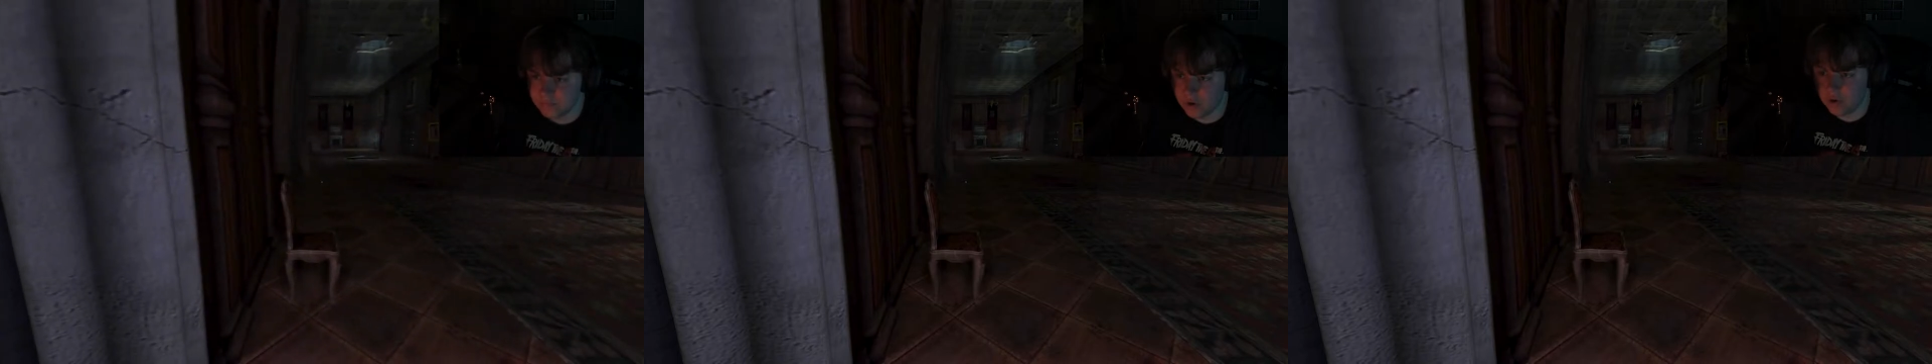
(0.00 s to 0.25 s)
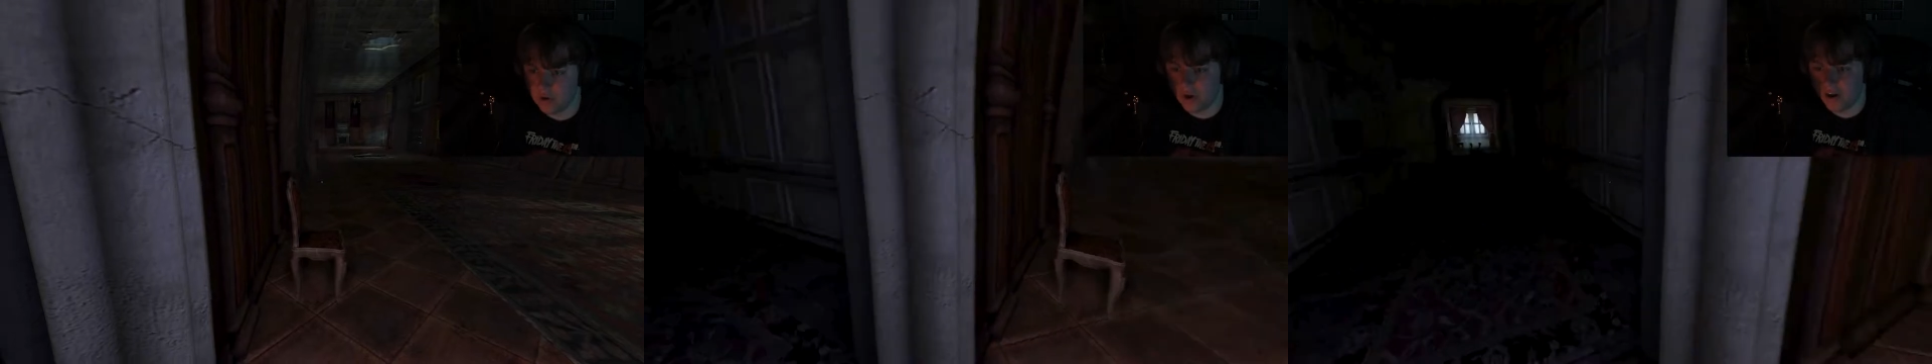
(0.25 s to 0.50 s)
Oh
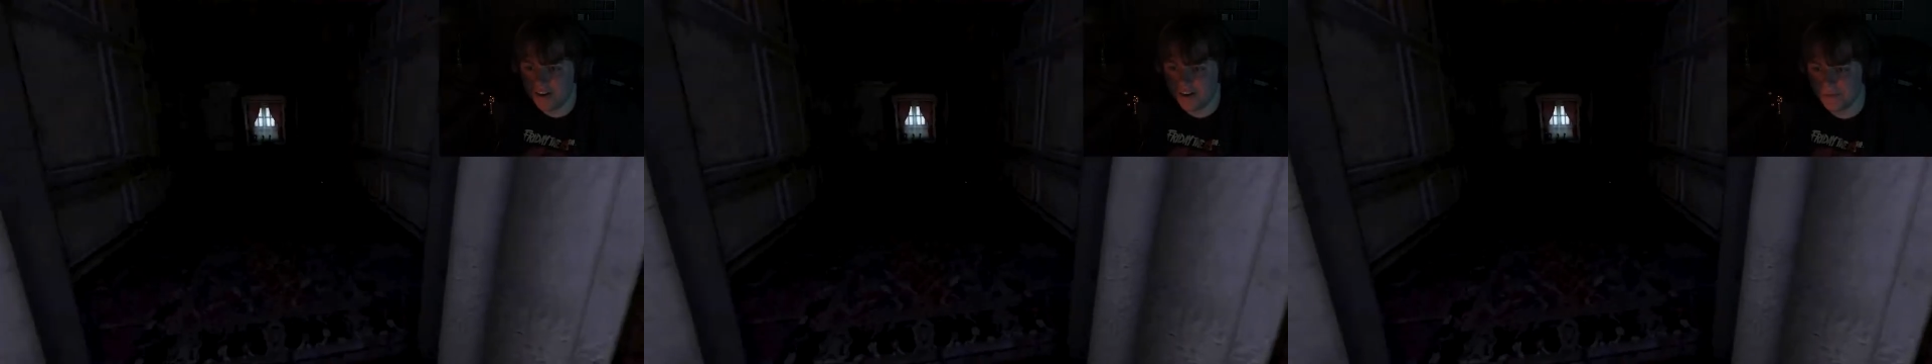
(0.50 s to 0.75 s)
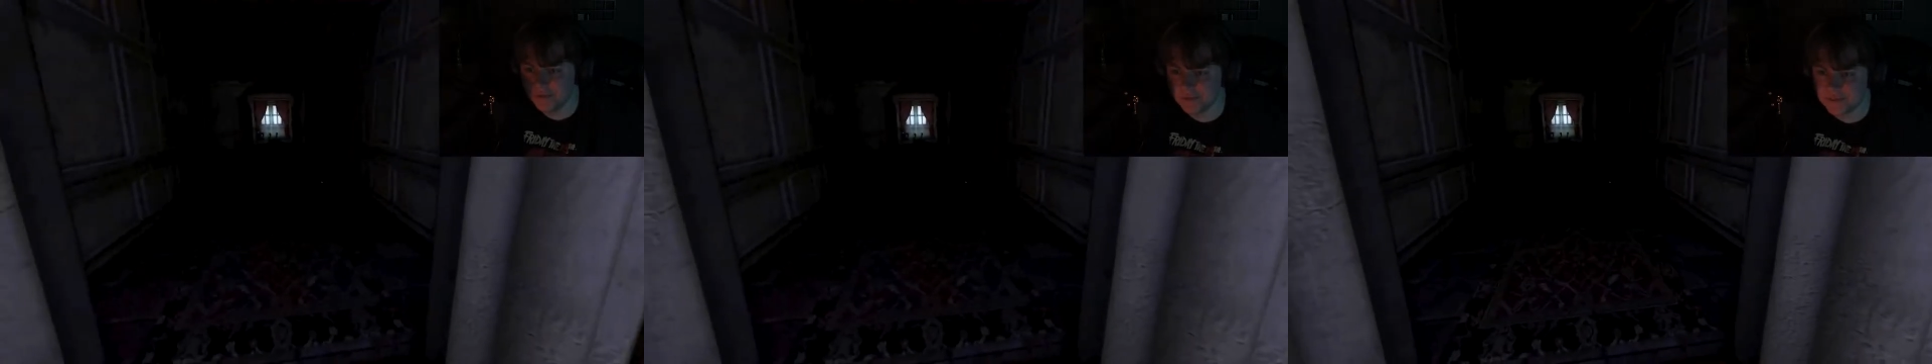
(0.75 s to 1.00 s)
god,
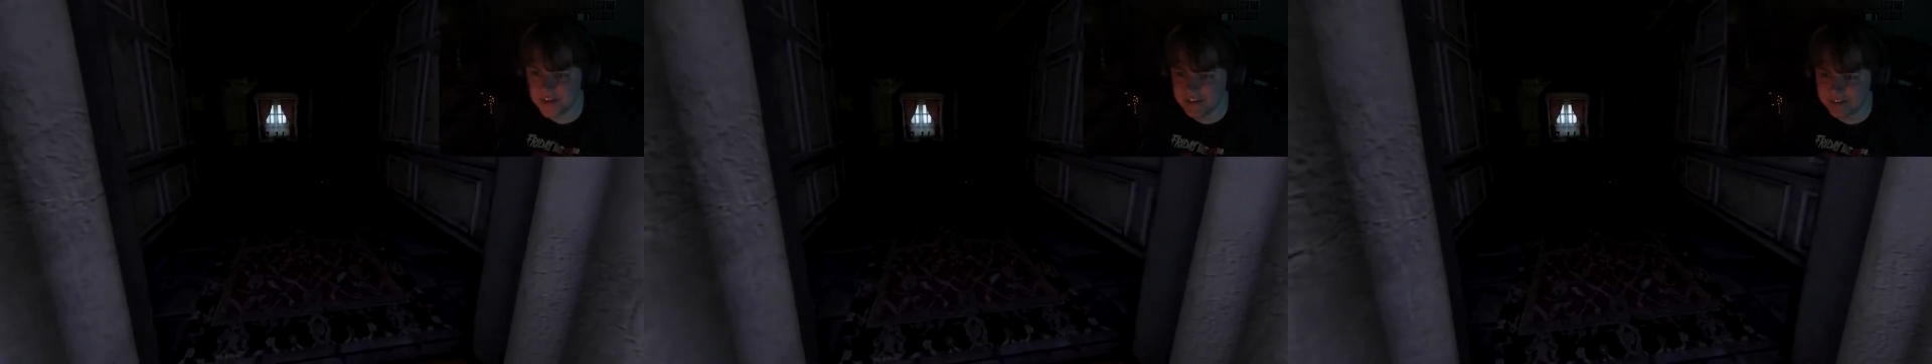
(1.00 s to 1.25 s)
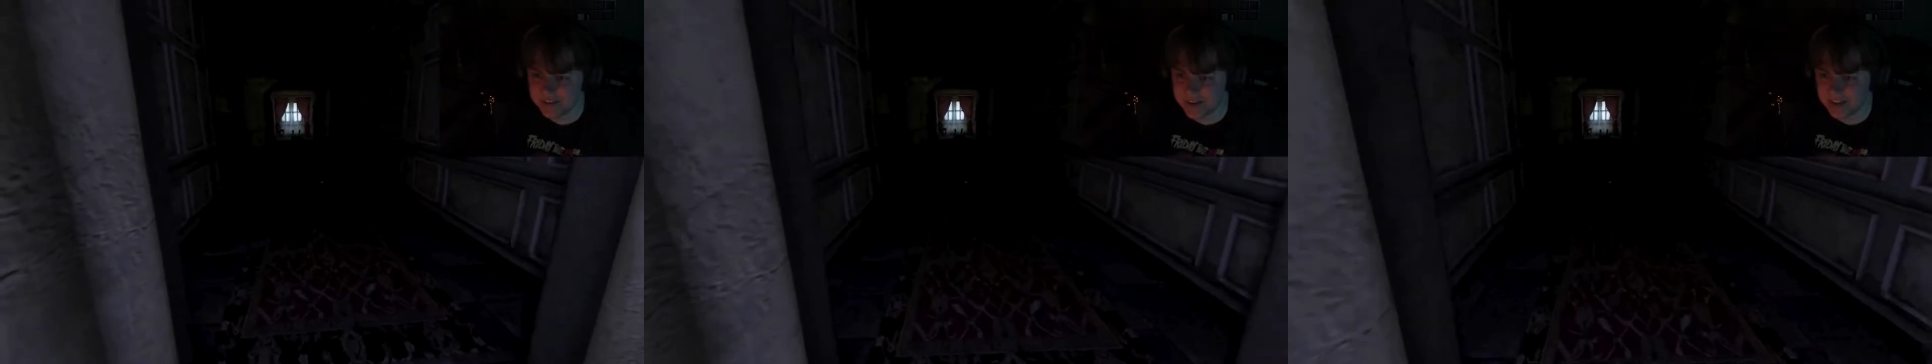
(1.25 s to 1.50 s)
I'm so
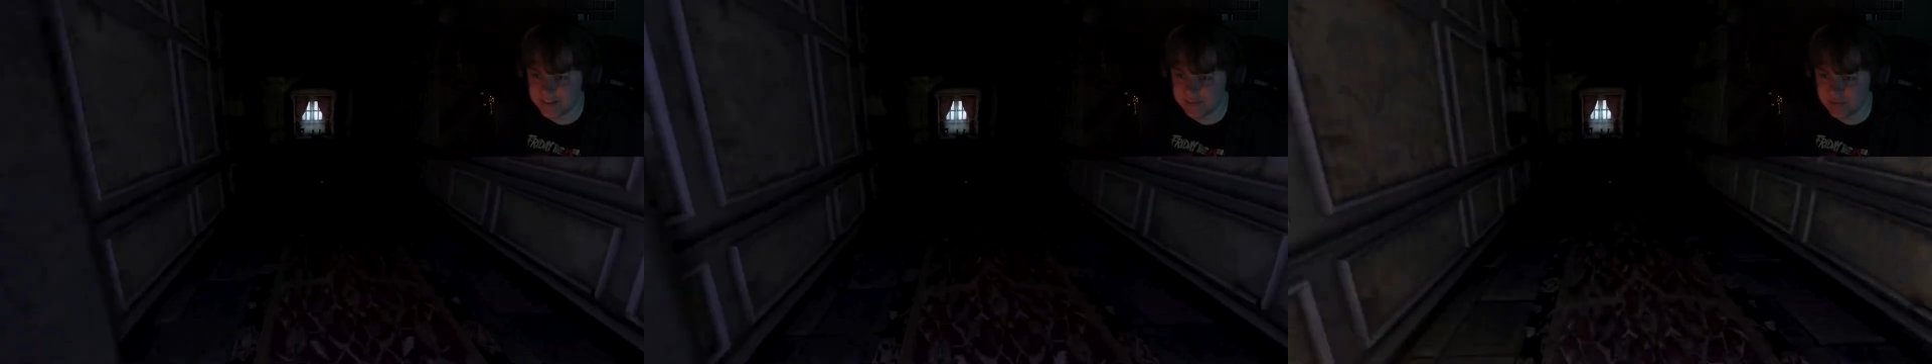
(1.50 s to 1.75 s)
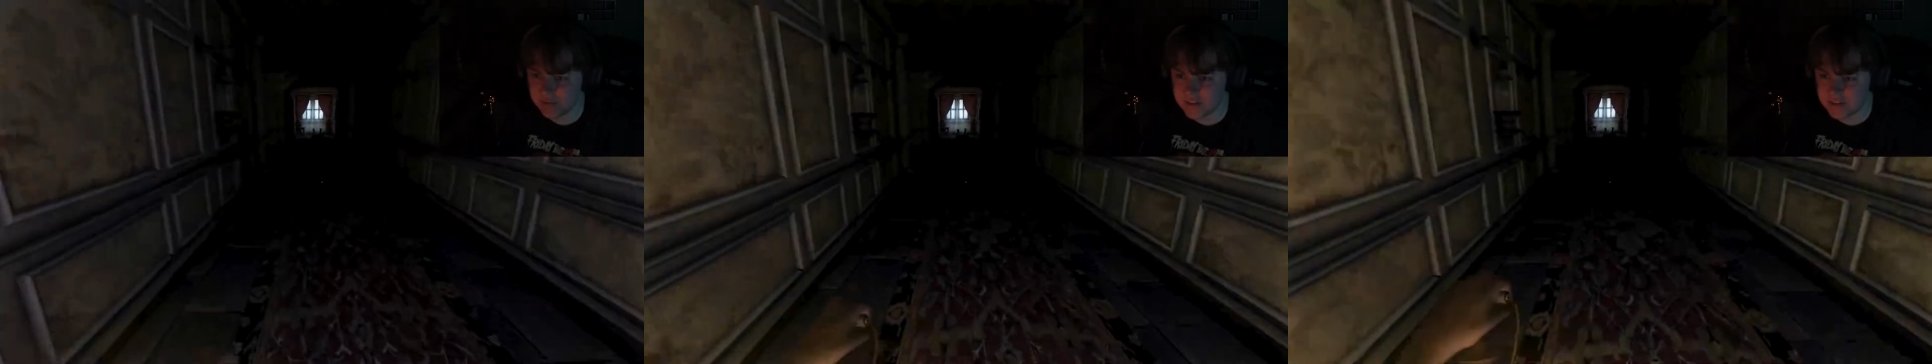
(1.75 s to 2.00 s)
scared. Okay, this
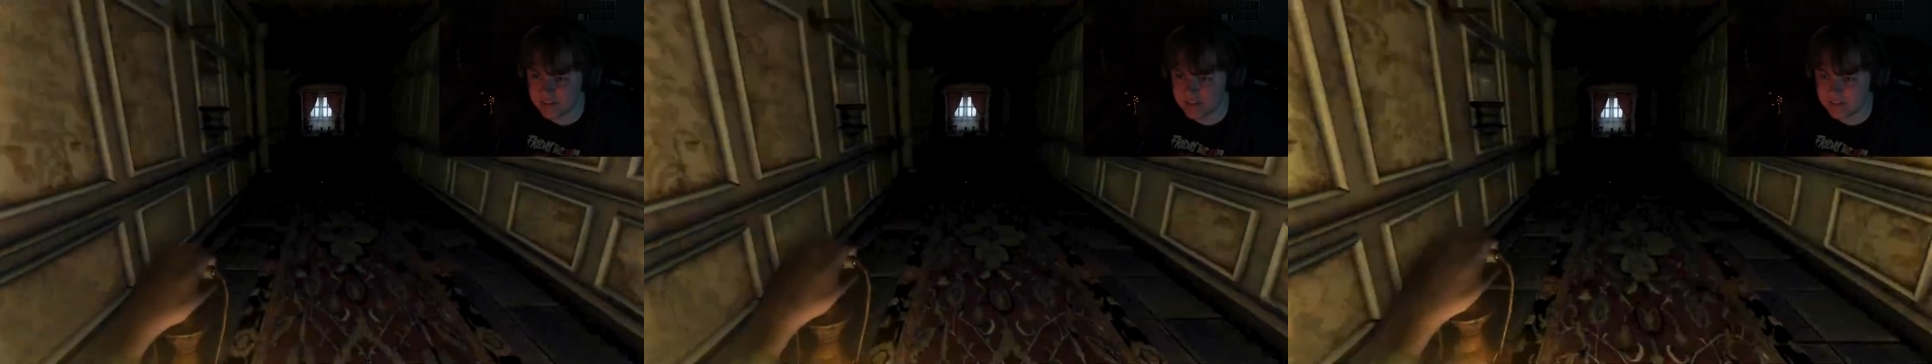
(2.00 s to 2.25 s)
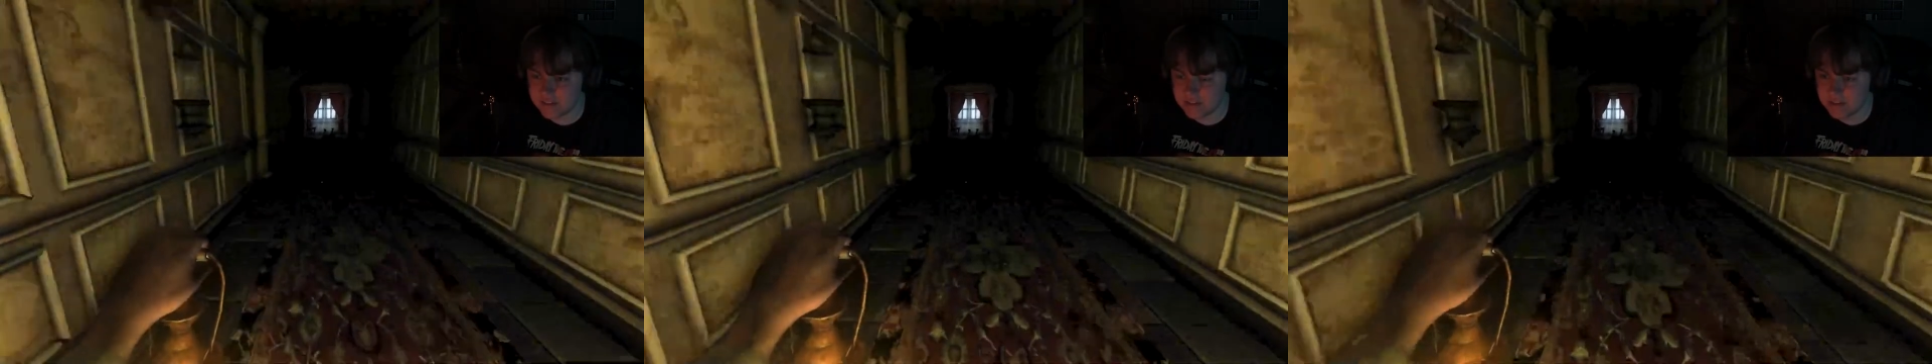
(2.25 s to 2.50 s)
is when things I
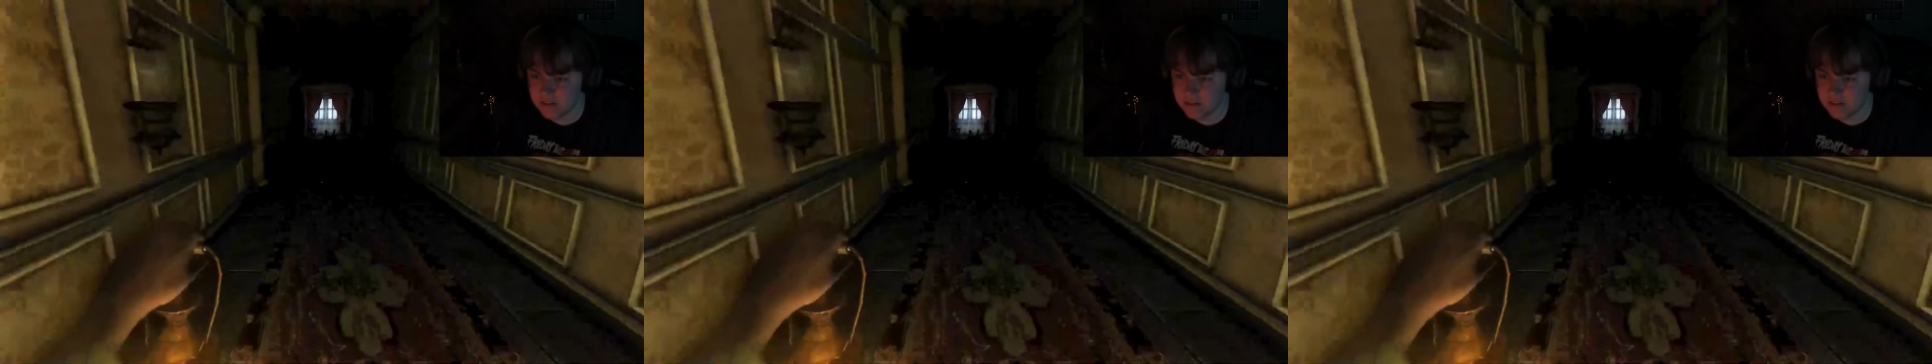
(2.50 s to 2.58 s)
think-